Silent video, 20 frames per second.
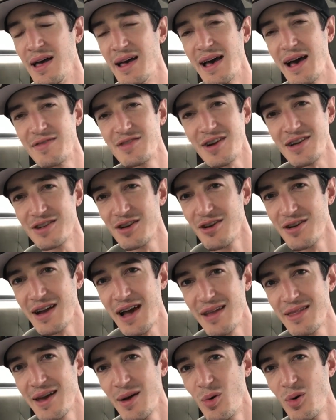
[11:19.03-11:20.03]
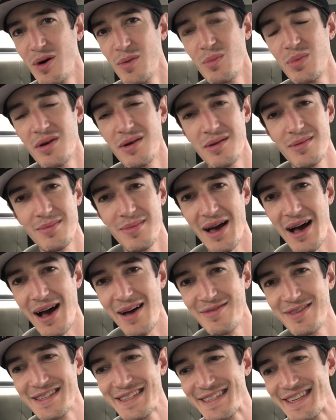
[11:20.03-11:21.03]
after I turned down that one, but
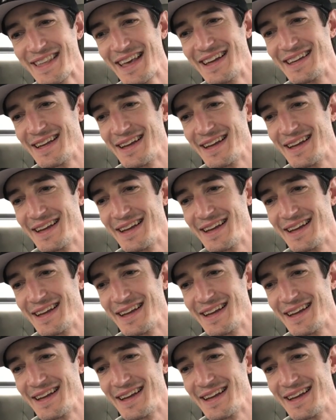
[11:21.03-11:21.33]
obviously that